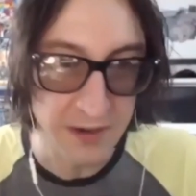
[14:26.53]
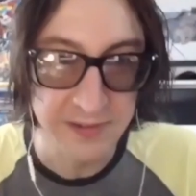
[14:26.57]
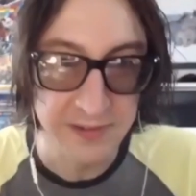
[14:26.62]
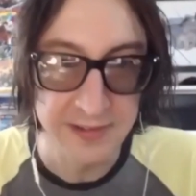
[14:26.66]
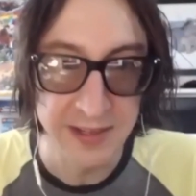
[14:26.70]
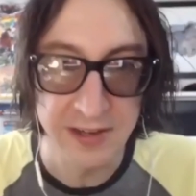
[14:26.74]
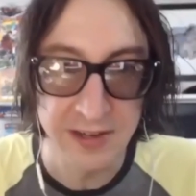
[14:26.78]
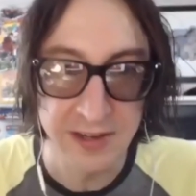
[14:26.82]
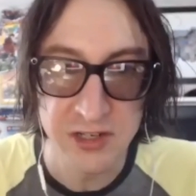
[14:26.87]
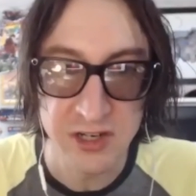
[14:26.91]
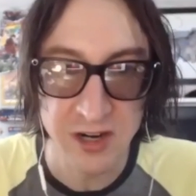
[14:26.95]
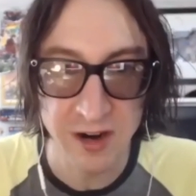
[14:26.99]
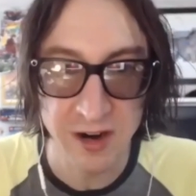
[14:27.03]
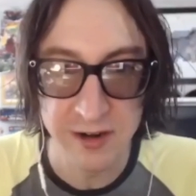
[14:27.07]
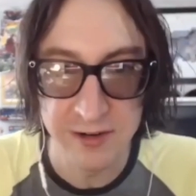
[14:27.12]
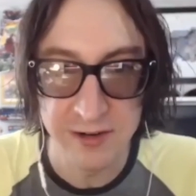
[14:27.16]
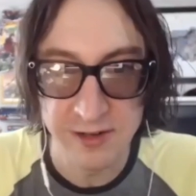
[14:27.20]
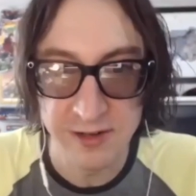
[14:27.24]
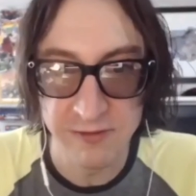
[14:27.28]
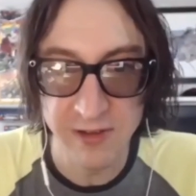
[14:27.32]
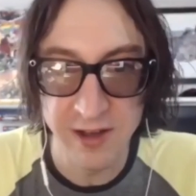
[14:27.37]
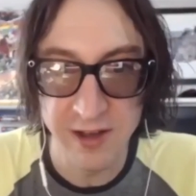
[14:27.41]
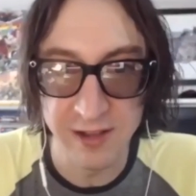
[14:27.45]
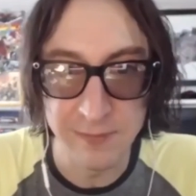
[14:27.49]
they charged
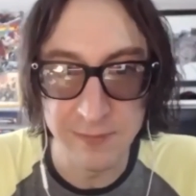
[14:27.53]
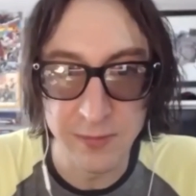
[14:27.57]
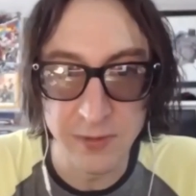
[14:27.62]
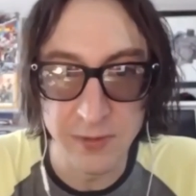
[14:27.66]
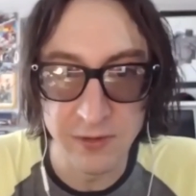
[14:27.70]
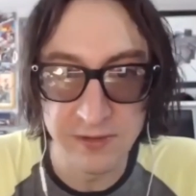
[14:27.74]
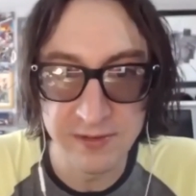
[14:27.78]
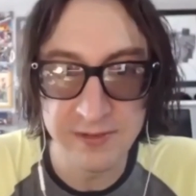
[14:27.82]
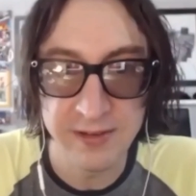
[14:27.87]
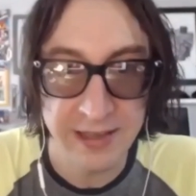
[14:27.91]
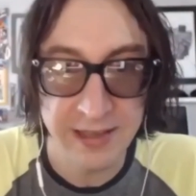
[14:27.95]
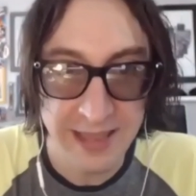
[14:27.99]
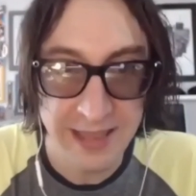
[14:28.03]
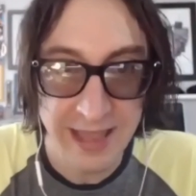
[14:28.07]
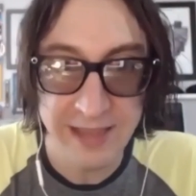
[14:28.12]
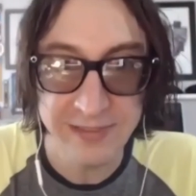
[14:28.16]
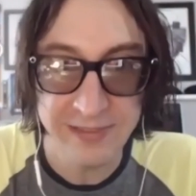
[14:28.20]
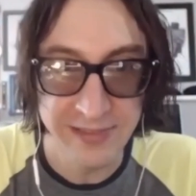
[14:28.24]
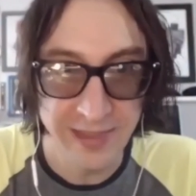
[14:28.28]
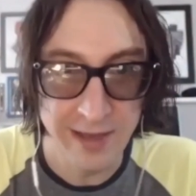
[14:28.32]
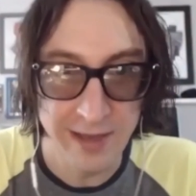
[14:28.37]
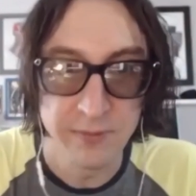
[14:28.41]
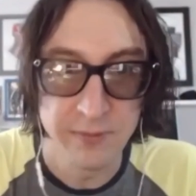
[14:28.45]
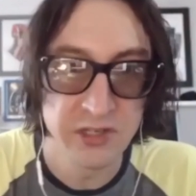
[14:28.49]
developers to get
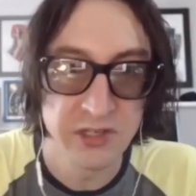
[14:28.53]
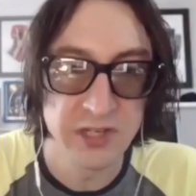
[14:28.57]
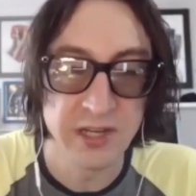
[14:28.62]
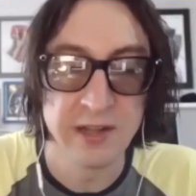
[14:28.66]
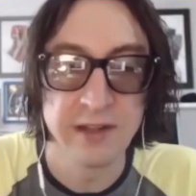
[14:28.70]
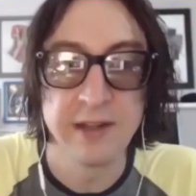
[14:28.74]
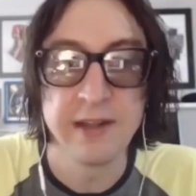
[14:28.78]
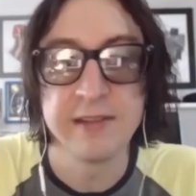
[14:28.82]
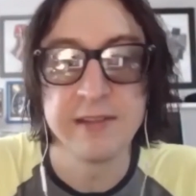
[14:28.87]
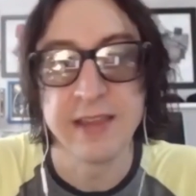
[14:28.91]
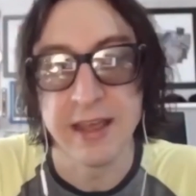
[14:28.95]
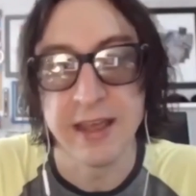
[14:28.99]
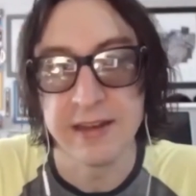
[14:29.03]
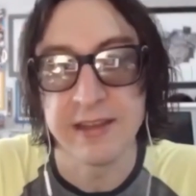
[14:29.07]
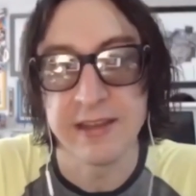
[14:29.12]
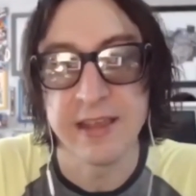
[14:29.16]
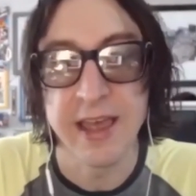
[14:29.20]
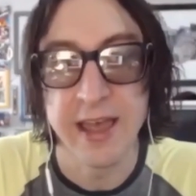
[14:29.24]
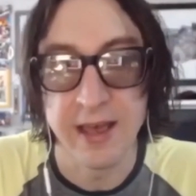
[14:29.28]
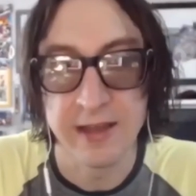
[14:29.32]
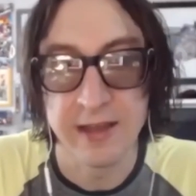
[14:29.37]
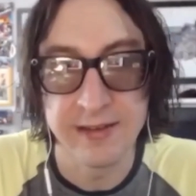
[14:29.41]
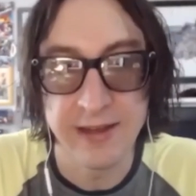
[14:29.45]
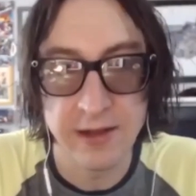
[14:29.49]
that machine, and then
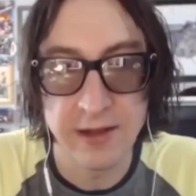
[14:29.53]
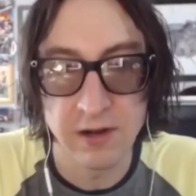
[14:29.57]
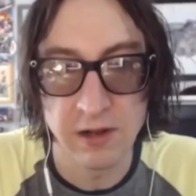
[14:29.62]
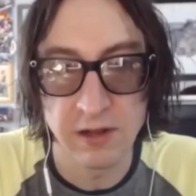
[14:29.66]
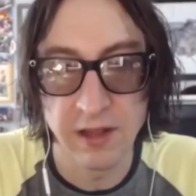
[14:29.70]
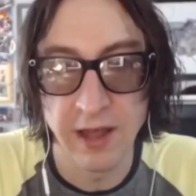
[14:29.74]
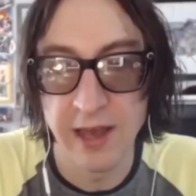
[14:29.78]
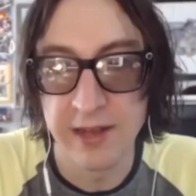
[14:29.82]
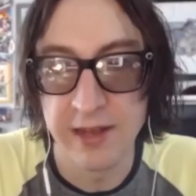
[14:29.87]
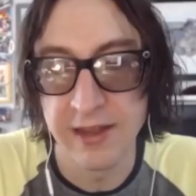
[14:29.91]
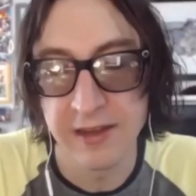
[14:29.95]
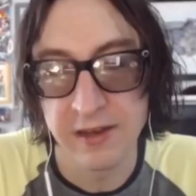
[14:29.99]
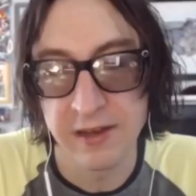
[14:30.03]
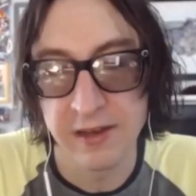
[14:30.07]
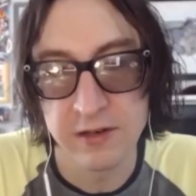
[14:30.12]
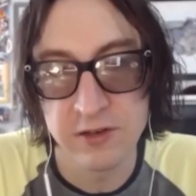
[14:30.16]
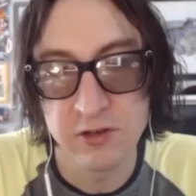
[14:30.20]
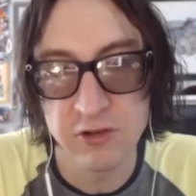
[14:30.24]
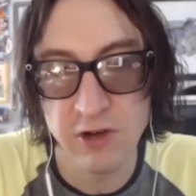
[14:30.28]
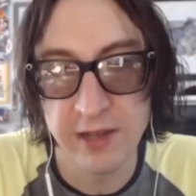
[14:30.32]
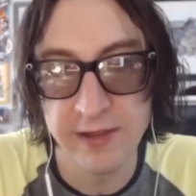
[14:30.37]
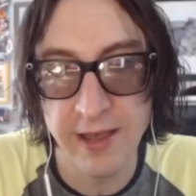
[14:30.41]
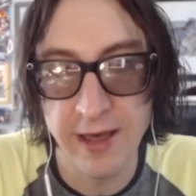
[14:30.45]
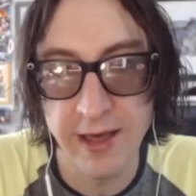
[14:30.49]
down the line they could
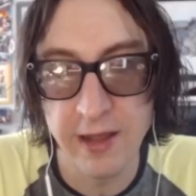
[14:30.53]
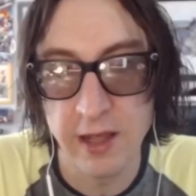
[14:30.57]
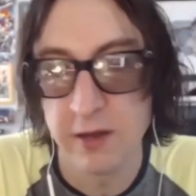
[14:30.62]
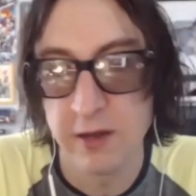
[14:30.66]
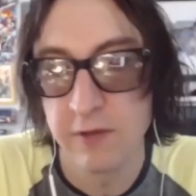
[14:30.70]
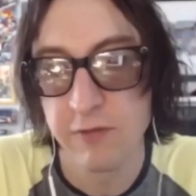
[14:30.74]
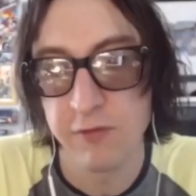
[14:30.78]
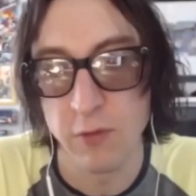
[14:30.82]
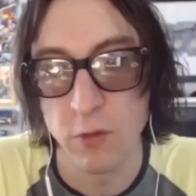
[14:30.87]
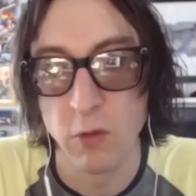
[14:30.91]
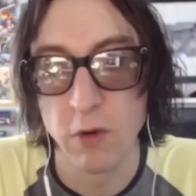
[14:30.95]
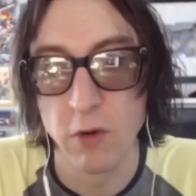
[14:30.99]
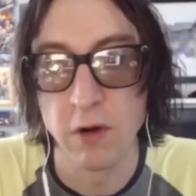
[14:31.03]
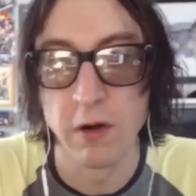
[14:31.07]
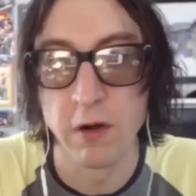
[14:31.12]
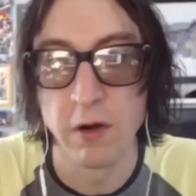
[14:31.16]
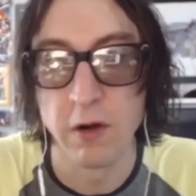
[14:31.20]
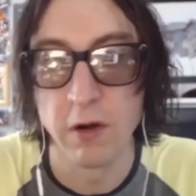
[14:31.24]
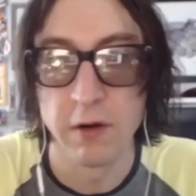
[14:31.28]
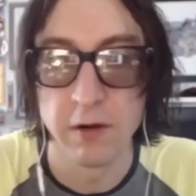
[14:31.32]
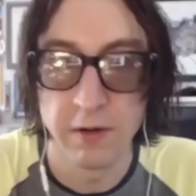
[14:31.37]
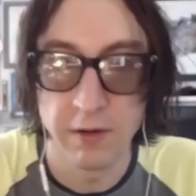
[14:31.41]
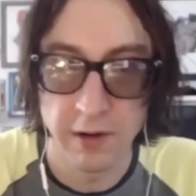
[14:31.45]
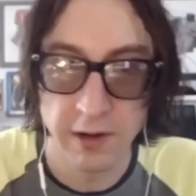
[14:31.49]
trade that in
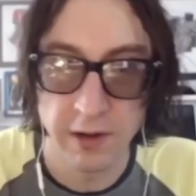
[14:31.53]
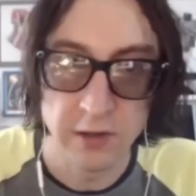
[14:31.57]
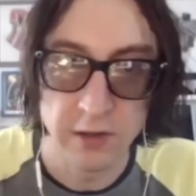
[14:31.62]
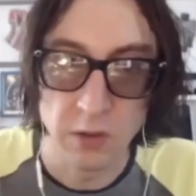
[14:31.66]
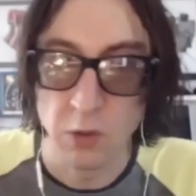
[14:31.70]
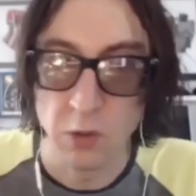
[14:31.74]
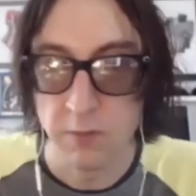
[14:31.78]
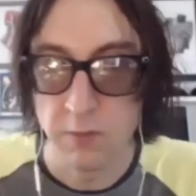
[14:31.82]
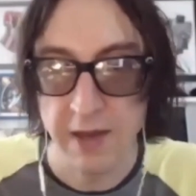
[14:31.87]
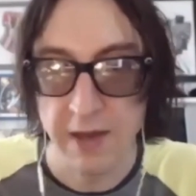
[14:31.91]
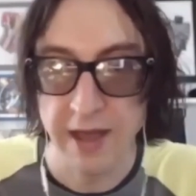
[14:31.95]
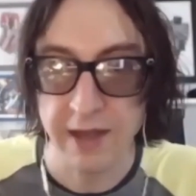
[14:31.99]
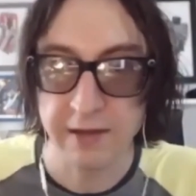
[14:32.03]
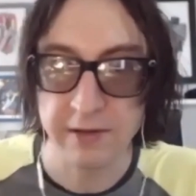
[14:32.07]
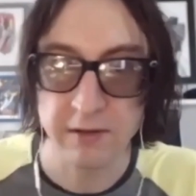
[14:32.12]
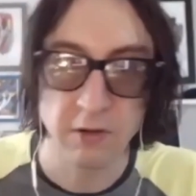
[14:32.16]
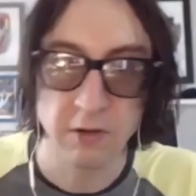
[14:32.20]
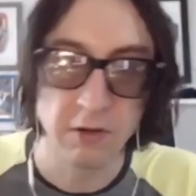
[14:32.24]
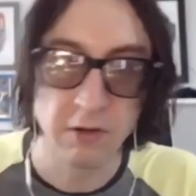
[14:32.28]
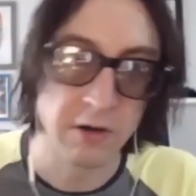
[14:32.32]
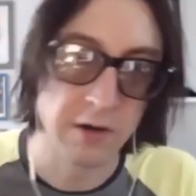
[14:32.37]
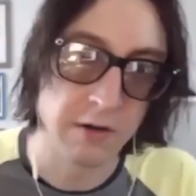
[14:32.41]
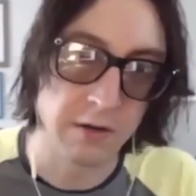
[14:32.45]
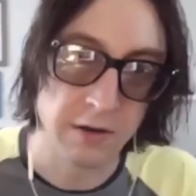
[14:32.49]
for a newer Mac
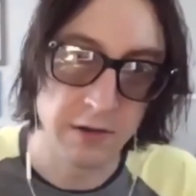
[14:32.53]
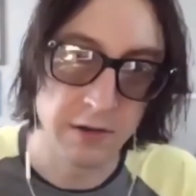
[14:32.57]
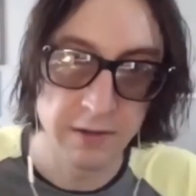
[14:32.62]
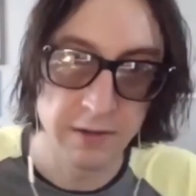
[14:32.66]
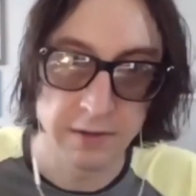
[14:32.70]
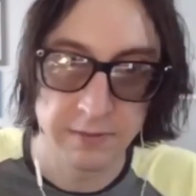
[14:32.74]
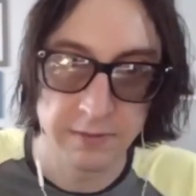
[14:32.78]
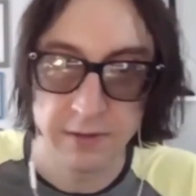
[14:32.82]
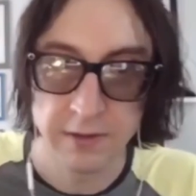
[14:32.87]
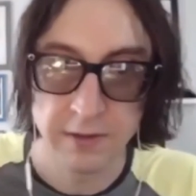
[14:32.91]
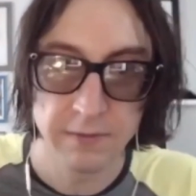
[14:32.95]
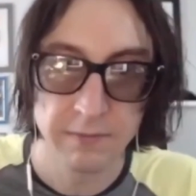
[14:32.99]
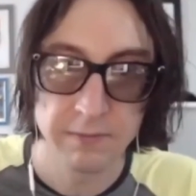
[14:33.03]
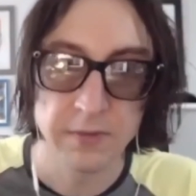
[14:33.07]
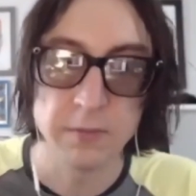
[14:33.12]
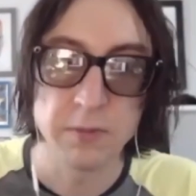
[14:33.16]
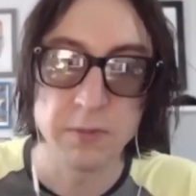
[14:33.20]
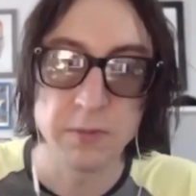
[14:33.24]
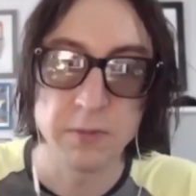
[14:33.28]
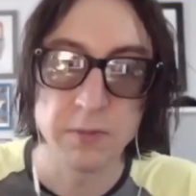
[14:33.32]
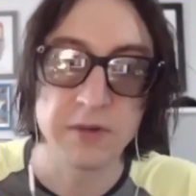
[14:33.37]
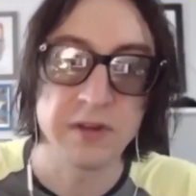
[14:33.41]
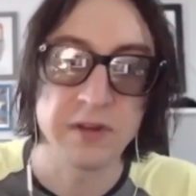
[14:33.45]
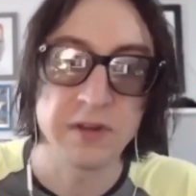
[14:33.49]
or the
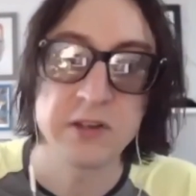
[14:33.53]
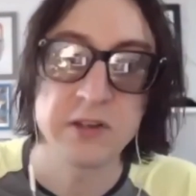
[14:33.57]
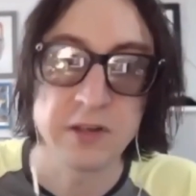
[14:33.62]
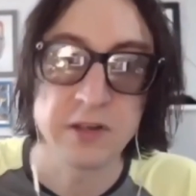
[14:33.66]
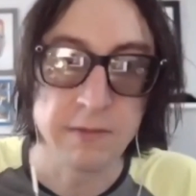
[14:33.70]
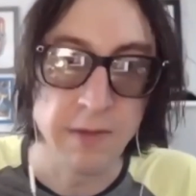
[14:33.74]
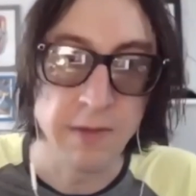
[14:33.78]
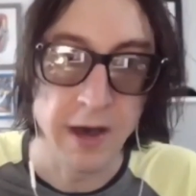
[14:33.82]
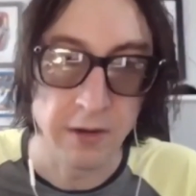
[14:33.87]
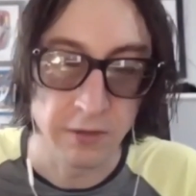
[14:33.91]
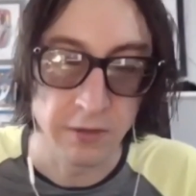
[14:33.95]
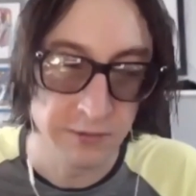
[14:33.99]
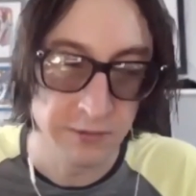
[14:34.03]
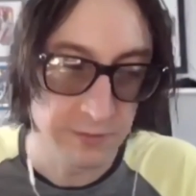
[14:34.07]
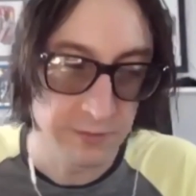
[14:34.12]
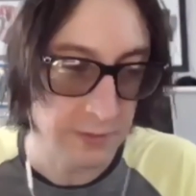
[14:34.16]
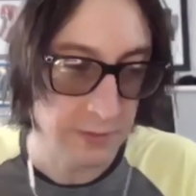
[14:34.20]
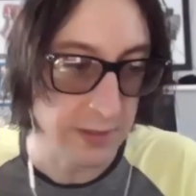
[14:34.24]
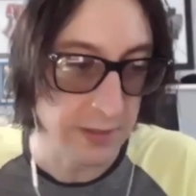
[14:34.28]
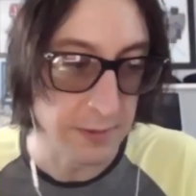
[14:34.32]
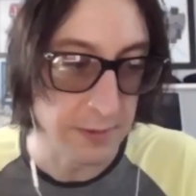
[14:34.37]
production models. Yeah.